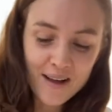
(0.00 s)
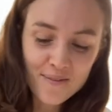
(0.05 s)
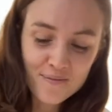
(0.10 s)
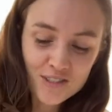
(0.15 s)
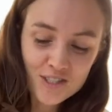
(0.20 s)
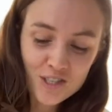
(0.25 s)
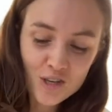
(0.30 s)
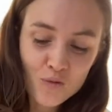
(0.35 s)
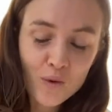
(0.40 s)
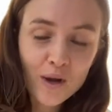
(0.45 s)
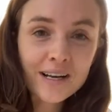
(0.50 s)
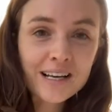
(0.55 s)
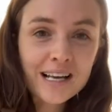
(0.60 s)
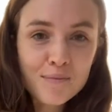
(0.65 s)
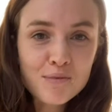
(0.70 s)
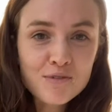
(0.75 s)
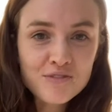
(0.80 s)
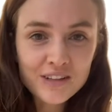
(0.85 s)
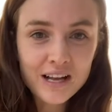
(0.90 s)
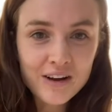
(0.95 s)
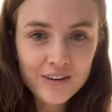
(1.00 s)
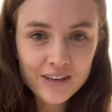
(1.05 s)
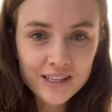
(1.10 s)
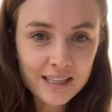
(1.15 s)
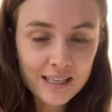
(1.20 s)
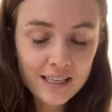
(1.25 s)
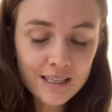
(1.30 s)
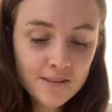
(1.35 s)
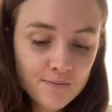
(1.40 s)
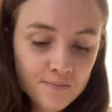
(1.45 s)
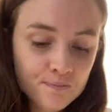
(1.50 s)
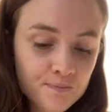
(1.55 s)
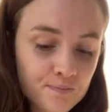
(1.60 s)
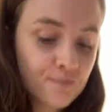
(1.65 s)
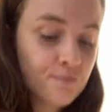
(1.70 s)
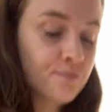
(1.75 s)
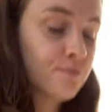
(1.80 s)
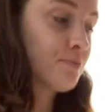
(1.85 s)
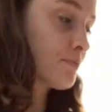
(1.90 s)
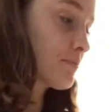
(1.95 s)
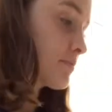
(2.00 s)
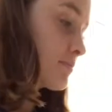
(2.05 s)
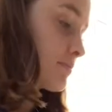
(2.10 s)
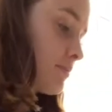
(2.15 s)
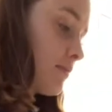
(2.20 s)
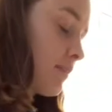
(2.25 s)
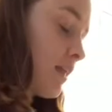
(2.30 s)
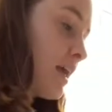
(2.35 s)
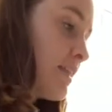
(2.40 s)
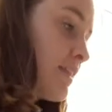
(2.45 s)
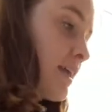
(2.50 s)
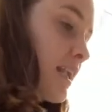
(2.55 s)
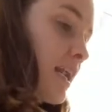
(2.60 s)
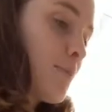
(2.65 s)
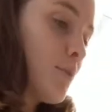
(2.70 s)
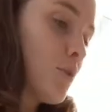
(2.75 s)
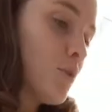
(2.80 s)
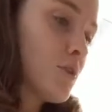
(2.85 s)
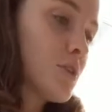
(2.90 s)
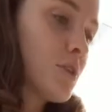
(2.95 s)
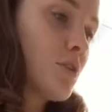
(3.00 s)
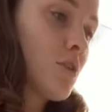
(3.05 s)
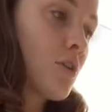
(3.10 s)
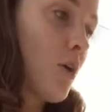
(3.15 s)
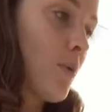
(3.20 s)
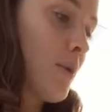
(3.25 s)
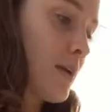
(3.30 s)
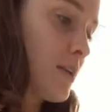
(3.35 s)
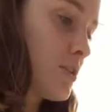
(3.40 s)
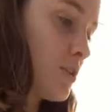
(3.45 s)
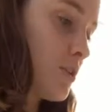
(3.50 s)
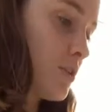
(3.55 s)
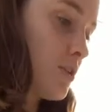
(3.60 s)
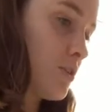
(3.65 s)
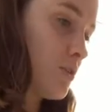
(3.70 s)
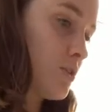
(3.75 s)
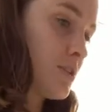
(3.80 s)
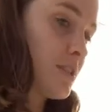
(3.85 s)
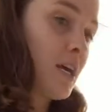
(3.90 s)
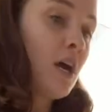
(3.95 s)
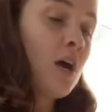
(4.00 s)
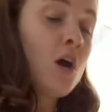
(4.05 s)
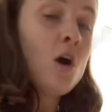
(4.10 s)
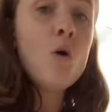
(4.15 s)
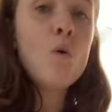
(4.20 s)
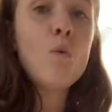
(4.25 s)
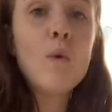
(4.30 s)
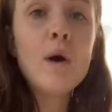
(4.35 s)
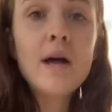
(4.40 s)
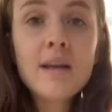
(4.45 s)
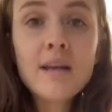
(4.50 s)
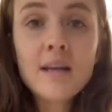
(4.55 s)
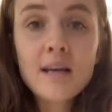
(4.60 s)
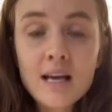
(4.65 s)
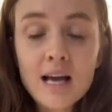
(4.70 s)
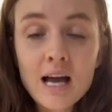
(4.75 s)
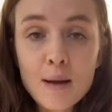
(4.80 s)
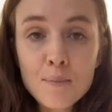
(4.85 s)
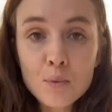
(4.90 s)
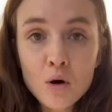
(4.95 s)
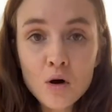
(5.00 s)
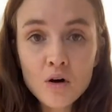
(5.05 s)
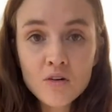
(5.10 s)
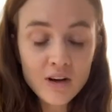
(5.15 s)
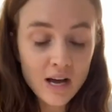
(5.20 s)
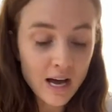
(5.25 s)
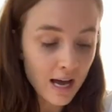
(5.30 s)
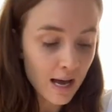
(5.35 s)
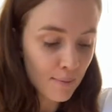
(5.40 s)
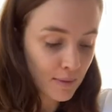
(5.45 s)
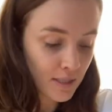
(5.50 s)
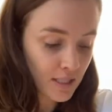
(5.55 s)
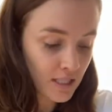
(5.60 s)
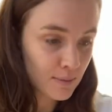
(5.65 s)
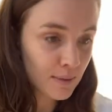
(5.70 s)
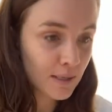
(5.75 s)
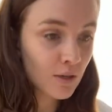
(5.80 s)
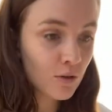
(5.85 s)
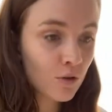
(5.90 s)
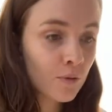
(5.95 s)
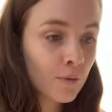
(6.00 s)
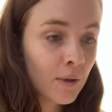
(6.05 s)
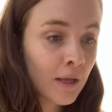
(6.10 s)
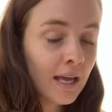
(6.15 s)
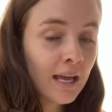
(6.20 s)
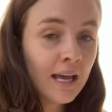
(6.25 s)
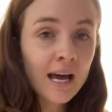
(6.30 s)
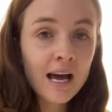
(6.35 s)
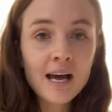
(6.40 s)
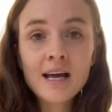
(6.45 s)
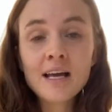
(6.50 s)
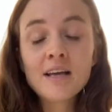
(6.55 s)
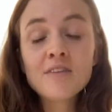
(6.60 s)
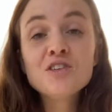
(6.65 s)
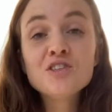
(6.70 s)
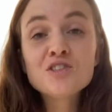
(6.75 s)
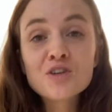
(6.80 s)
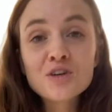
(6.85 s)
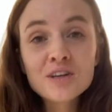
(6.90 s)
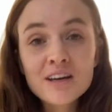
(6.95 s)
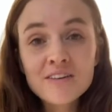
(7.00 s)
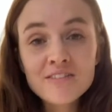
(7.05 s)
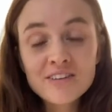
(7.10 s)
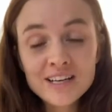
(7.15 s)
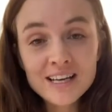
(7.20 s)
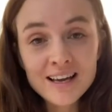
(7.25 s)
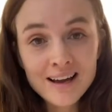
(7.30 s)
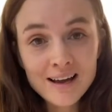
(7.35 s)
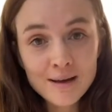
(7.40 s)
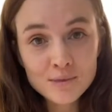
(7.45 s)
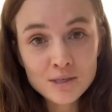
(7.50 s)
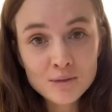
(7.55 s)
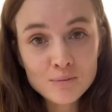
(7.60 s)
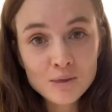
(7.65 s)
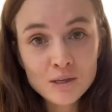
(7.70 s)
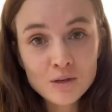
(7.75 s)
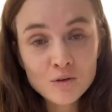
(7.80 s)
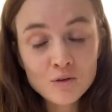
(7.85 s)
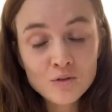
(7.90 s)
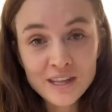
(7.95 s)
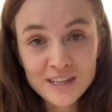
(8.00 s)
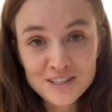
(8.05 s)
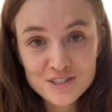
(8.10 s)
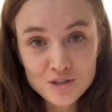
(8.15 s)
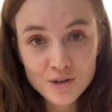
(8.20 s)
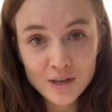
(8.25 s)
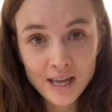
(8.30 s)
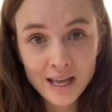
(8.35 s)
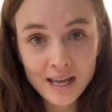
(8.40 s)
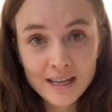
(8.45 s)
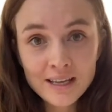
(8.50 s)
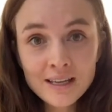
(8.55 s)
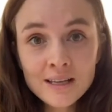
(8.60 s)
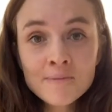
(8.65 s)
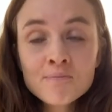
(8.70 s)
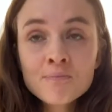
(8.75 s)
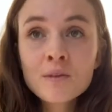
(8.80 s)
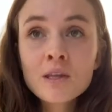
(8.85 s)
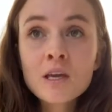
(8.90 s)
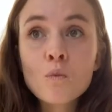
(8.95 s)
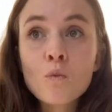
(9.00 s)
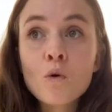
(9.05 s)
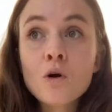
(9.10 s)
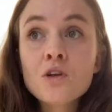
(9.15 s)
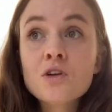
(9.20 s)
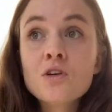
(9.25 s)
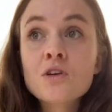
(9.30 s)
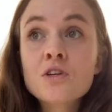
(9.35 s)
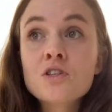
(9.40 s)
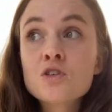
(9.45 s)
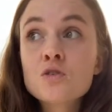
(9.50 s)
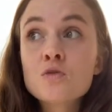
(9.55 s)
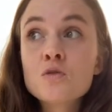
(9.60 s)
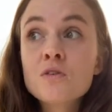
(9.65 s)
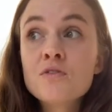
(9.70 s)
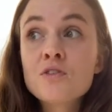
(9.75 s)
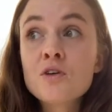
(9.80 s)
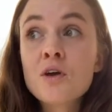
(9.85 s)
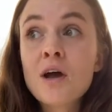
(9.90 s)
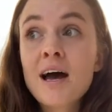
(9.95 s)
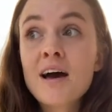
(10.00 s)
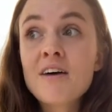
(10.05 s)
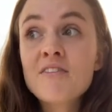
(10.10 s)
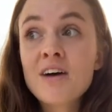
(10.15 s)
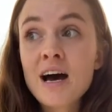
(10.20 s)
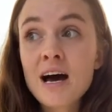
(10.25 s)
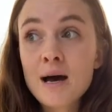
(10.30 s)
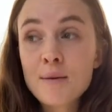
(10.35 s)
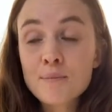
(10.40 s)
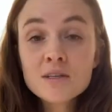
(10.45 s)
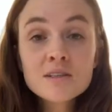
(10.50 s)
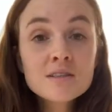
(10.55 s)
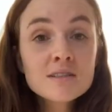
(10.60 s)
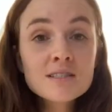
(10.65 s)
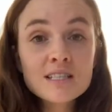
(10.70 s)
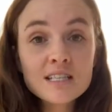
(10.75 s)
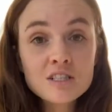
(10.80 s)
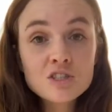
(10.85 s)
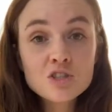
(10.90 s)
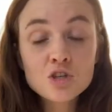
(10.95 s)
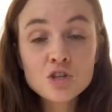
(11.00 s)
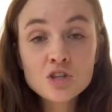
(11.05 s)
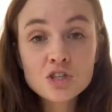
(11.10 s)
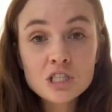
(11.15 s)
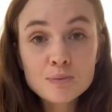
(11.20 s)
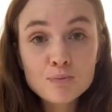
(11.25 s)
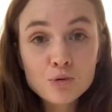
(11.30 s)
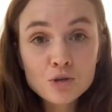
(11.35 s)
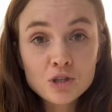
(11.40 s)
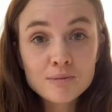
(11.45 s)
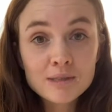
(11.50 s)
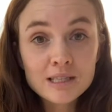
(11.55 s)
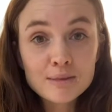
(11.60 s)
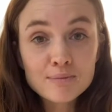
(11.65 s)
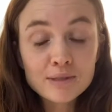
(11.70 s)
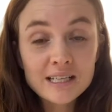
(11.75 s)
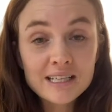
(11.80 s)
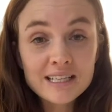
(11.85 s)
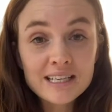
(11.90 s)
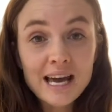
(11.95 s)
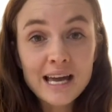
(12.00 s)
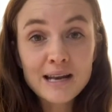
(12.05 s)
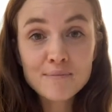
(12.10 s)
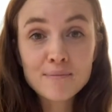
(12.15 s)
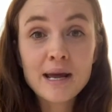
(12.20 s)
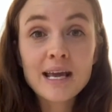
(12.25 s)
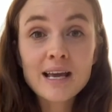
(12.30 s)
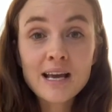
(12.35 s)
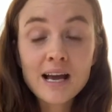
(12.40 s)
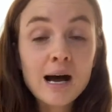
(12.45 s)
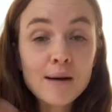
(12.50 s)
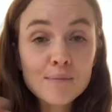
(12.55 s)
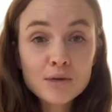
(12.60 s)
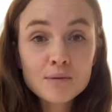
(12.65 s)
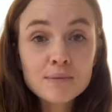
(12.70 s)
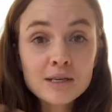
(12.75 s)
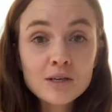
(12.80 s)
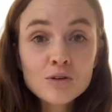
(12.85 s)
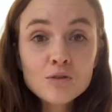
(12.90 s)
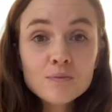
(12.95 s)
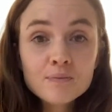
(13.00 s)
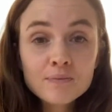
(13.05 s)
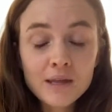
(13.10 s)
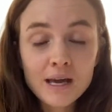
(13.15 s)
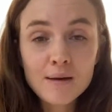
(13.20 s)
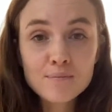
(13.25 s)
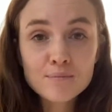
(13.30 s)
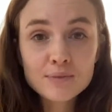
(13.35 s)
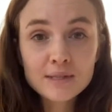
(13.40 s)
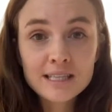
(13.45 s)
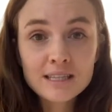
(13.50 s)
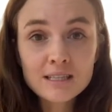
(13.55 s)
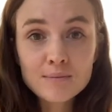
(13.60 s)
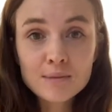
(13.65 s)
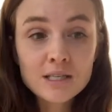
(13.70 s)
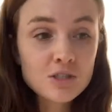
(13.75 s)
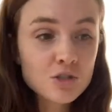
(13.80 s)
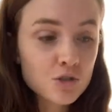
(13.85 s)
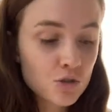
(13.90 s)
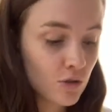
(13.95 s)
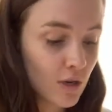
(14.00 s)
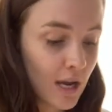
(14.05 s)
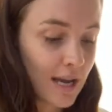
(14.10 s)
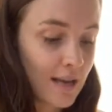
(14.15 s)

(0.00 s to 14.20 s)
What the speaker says: So 1 cup of flour in there, and I'm also going to use 1 cup of almond meal. If you don't have any almond meal, that's okay. What you can do if you have almonds is you can just put them in the blender and make almond meal, blend them into